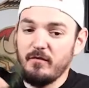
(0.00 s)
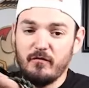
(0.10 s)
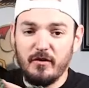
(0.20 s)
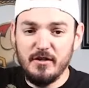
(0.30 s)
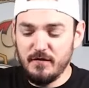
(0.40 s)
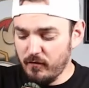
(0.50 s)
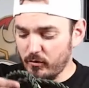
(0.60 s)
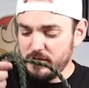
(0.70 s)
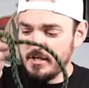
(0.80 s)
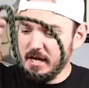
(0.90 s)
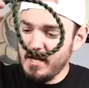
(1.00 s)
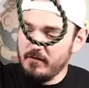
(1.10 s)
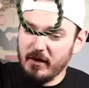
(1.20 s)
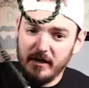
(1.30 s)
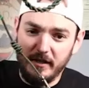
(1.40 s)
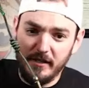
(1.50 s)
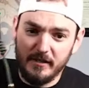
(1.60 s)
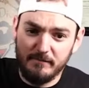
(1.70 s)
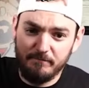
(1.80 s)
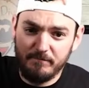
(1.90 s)
French Fourragère right
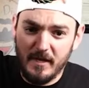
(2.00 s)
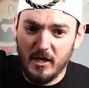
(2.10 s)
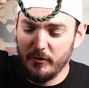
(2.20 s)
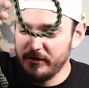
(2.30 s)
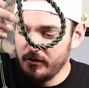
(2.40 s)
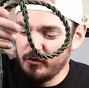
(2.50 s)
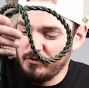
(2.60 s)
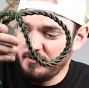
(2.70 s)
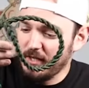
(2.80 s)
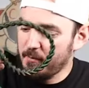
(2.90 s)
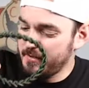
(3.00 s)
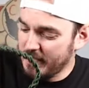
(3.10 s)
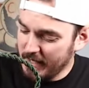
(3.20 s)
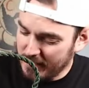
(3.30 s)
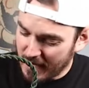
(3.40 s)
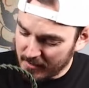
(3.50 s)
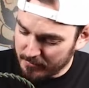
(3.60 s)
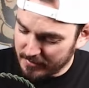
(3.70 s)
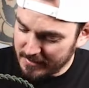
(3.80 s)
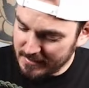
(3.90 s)
here. I was in second battalion, 9th
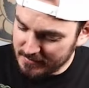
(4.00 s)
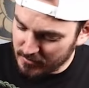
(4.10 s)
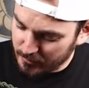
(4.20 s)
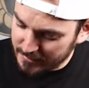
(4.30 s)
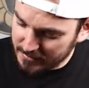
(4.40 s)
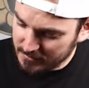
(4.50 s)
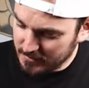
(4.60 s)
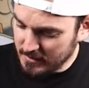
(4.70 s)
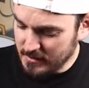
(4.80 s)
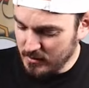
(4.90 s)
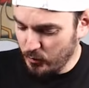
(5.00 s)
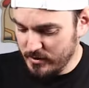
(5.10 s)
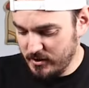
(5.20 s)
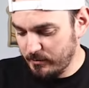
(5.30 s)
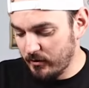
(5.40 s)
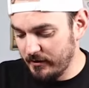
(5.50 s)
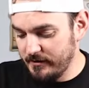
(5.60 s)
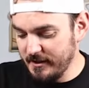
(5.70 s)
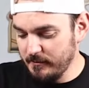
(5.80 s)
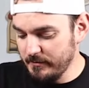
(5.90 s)
Marines as well, which is a part of
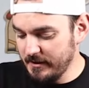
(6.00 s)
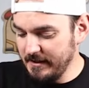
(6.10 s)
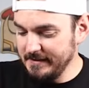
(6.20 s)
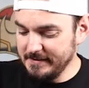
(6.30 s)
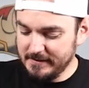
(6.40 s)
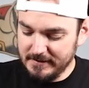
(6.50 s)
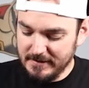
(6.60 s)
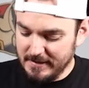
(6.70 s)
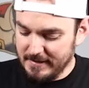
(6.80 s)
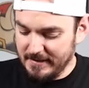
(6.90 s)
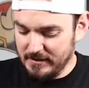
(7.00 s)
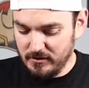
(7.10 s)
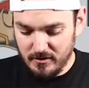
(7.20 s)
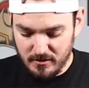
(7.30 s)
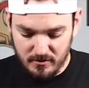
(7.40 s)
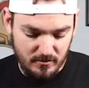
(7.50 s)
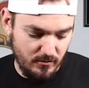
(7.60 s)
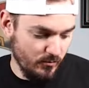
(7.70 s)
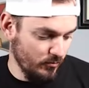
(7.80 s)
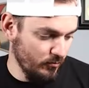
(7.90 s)
6th Marines. And
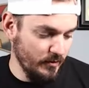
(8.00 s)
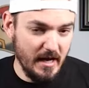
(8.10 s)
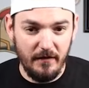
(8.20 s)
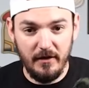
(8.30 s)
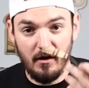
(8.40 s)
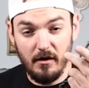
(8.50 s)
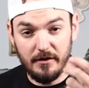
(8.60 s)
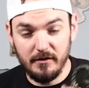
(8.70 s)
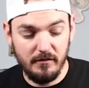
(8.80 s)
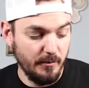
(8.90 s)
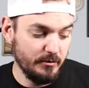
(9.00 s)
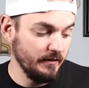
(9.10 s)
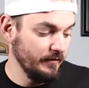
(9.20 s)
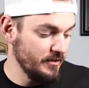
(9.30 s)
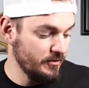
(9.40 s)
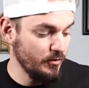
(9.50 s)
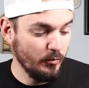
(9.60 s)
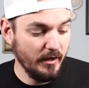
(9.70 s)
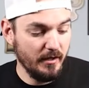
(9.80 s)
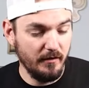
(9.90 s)
so we had the honor, the privilege to
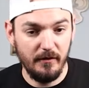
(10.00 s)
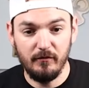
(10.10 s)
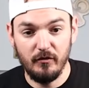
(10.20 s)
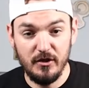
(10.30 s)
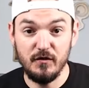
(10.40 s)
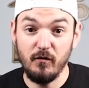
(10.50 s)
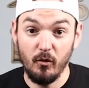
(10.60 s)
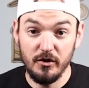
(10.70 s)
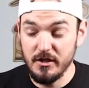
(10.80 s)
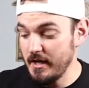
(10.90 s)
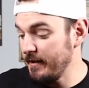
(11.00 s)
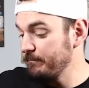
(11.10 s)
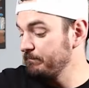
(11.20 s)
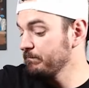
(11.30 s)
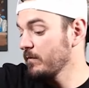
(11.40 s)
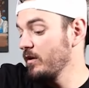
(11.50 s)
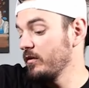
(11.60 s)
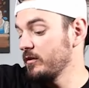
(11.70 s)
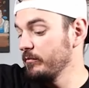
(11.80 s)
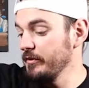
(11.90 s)
wear the French Fourragère on
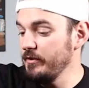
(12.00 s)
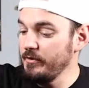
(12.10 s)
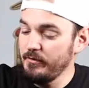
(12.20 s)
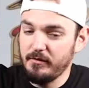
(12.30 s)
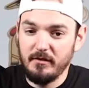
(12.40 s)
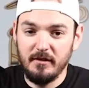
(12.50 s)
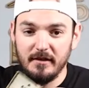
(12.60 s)
our blues.